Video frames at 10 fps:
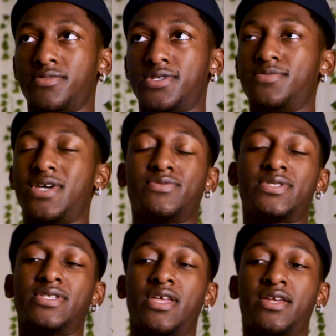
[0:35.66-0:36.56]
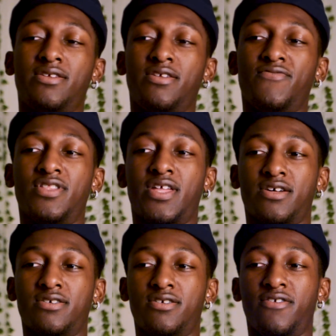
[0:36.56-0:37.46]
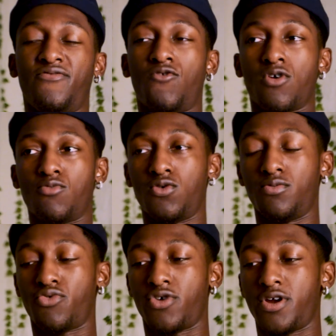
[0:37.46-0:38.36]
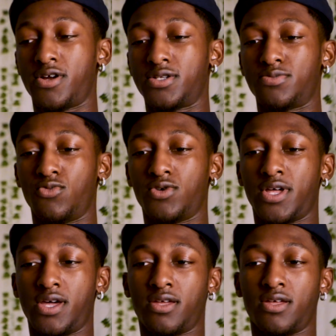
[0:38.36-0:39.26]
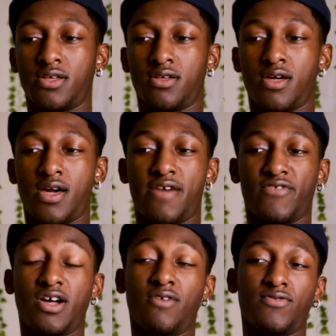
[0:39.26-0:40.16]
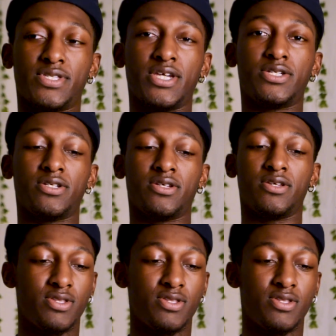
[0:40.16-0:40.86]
Sometimes it's not even like in a formal prayer. It's more like I have a conversation.